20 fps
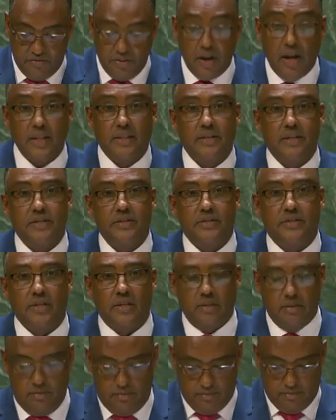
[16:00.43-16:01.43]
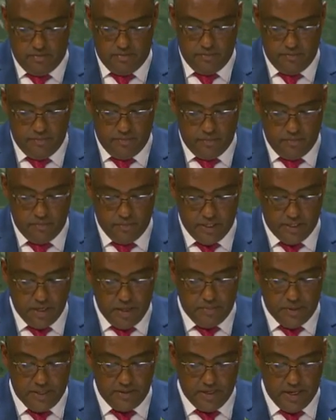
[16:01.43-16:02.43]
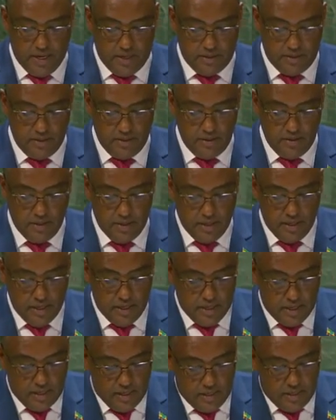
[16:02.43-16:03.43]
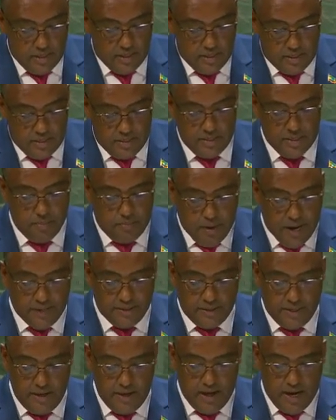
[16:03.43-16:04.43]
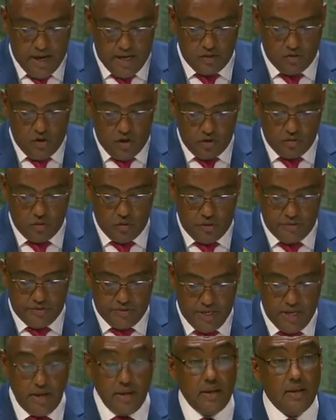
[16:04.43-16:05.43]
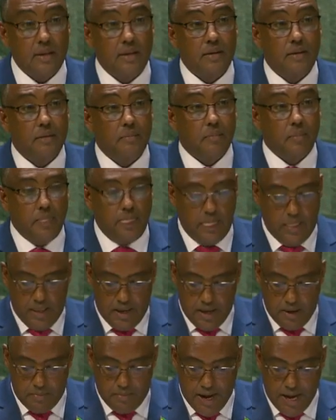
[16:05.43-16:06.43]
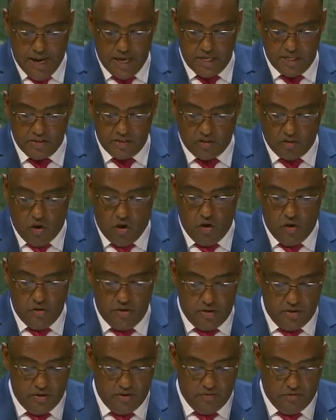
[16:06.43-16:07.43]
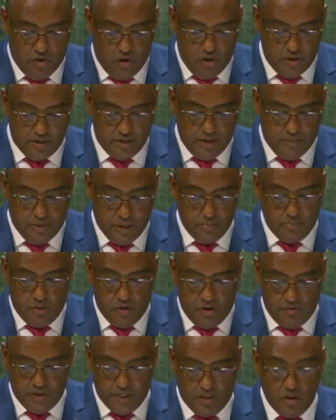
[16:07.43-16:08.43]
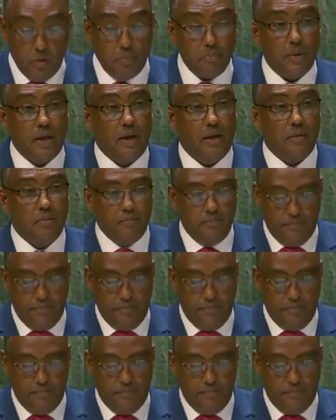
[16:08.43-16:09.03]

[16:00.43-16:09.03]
fraternity. Mr. President, the past year has also seen a milestone for the people of Ethiopia.